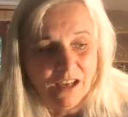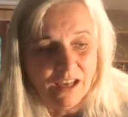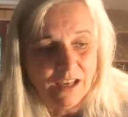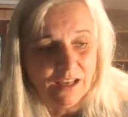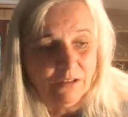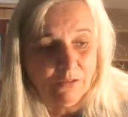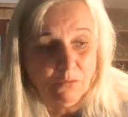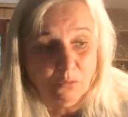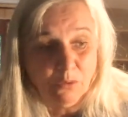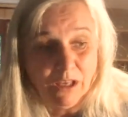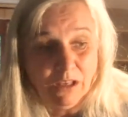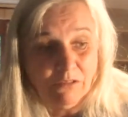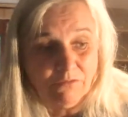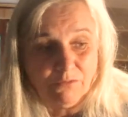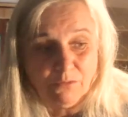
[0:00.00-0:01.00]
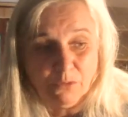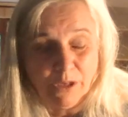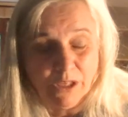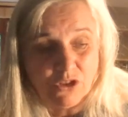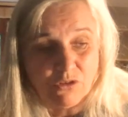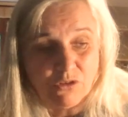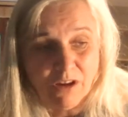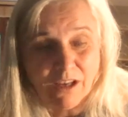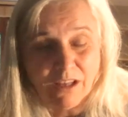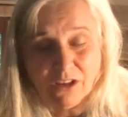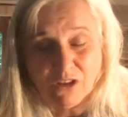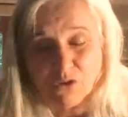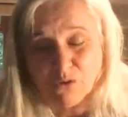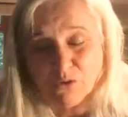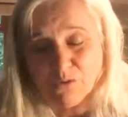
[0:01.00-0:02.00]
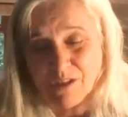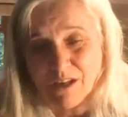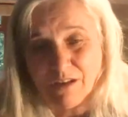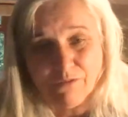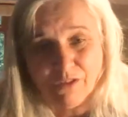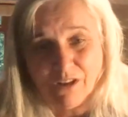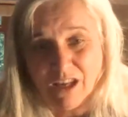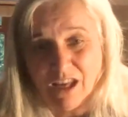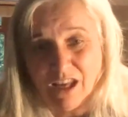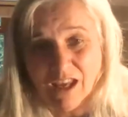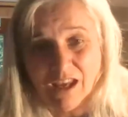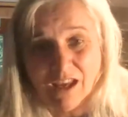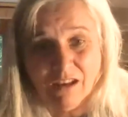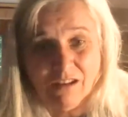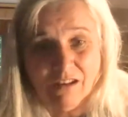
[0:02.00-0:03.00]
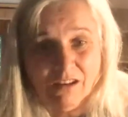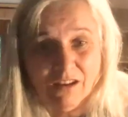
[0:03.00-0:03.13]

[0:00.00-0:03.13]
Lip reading: and we dry the corns every year